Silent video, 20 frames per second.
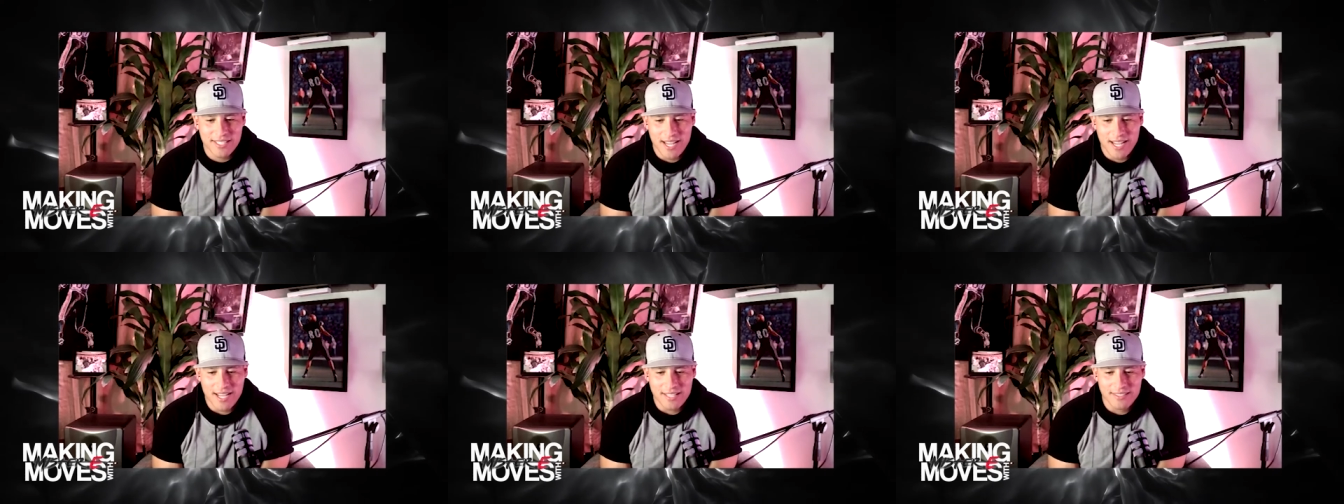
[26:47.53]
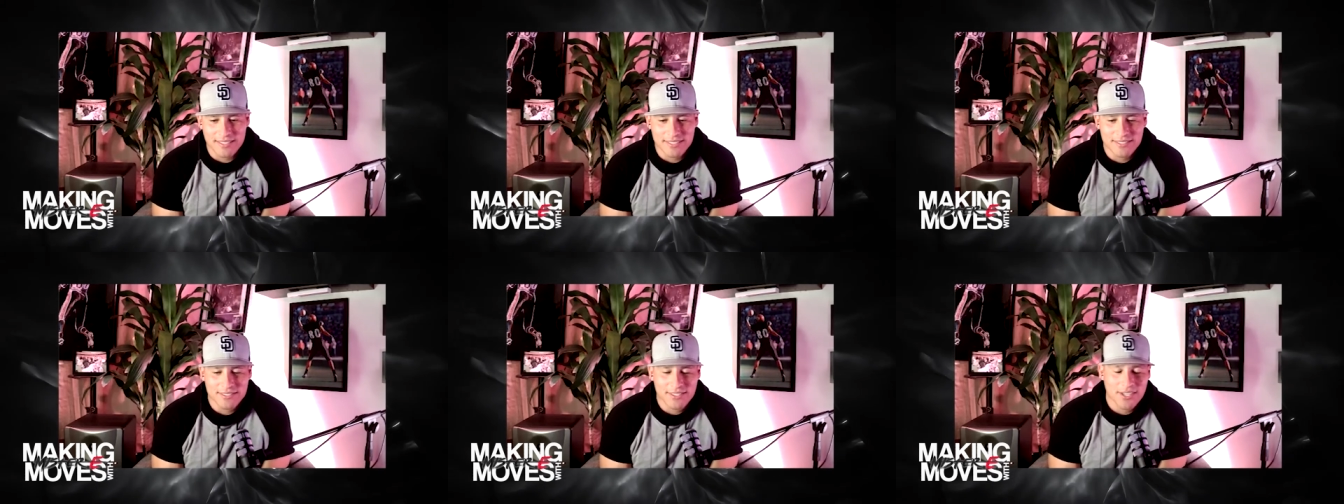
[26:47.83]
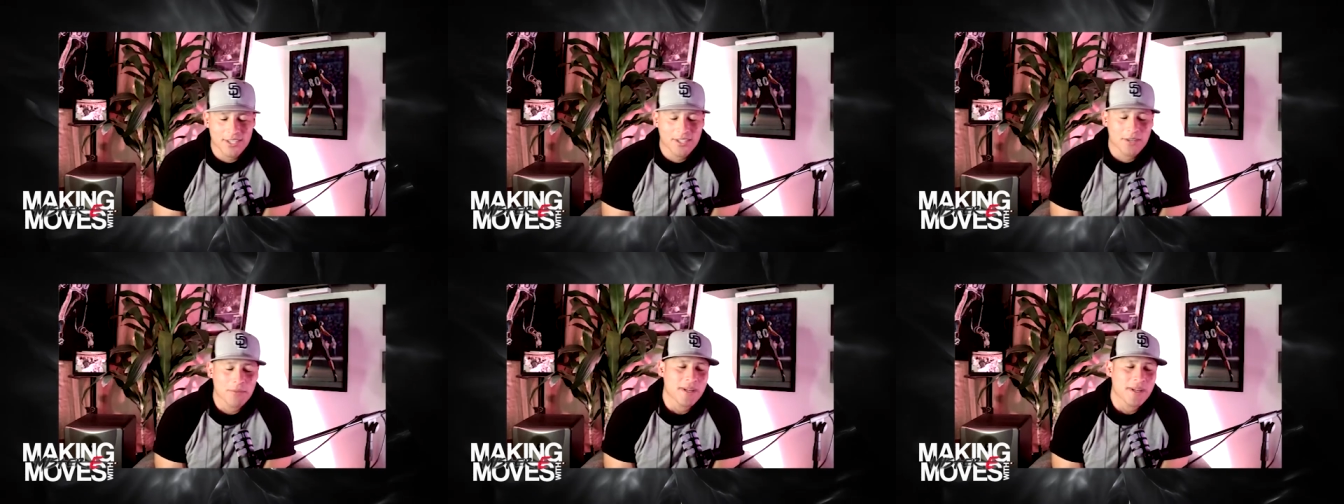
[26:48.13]
Now let's
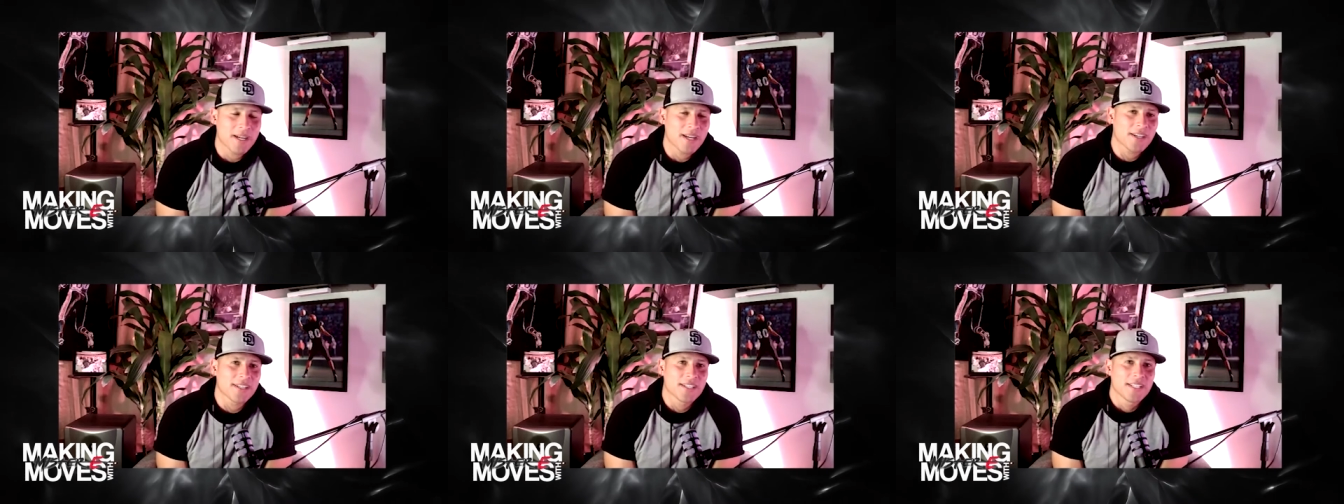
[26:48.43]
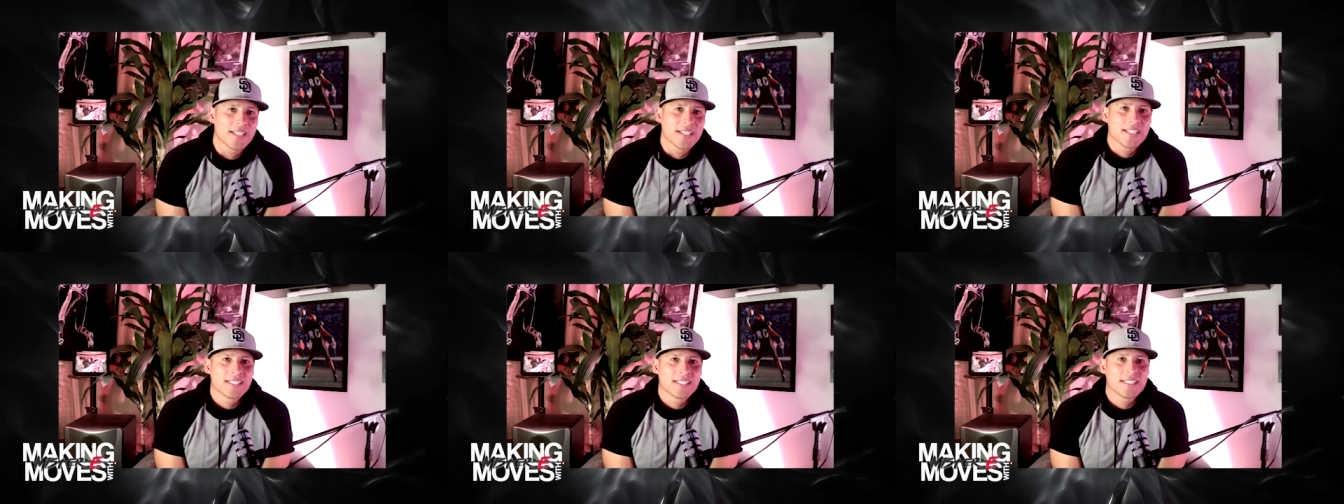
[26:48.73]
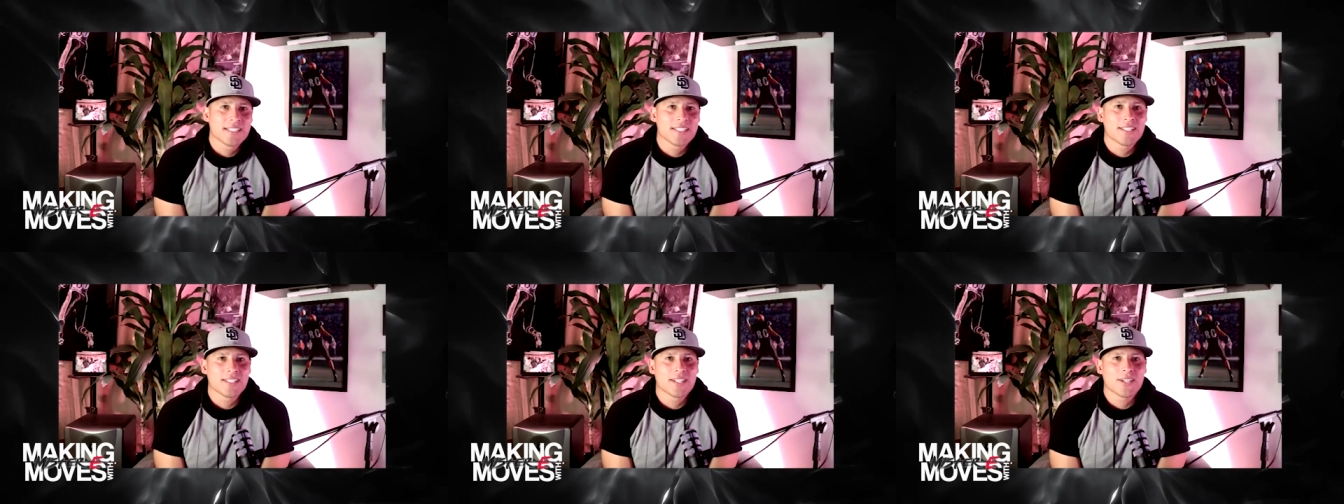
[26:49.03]
talk about
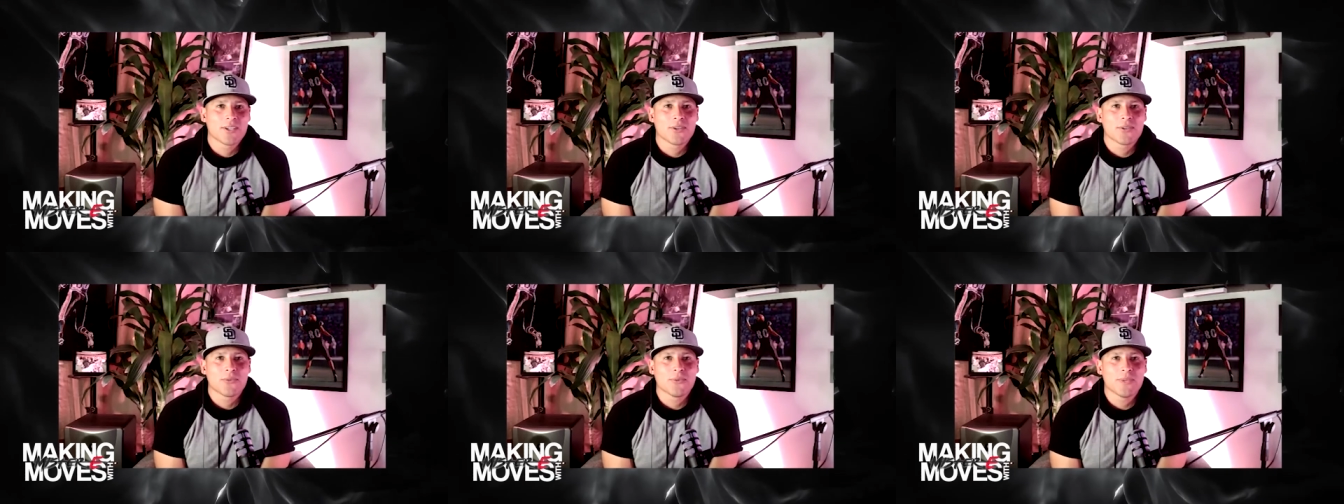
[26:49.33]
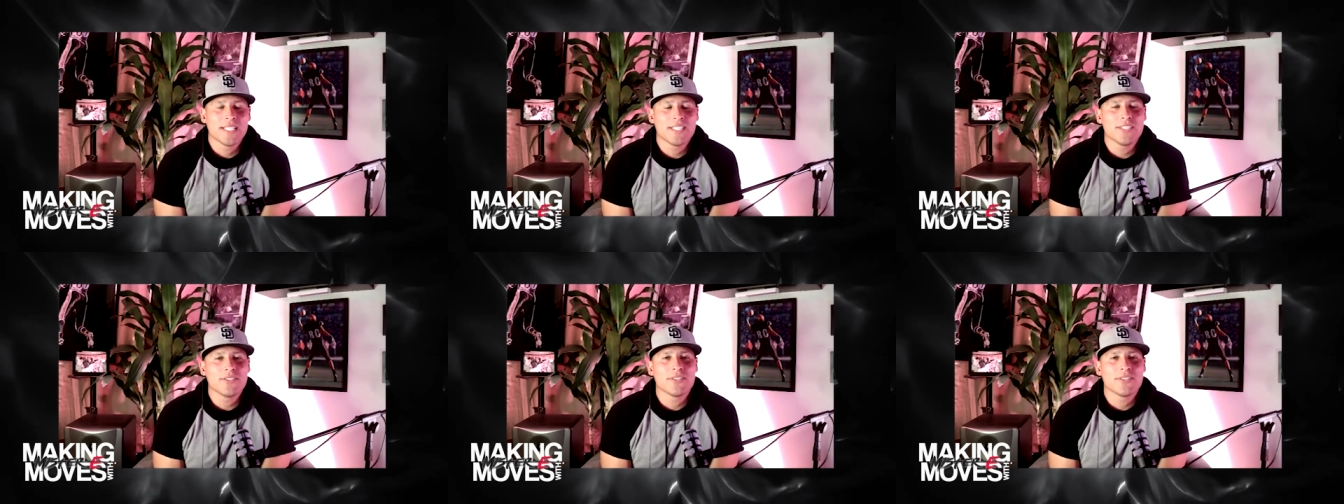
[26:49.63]
you know when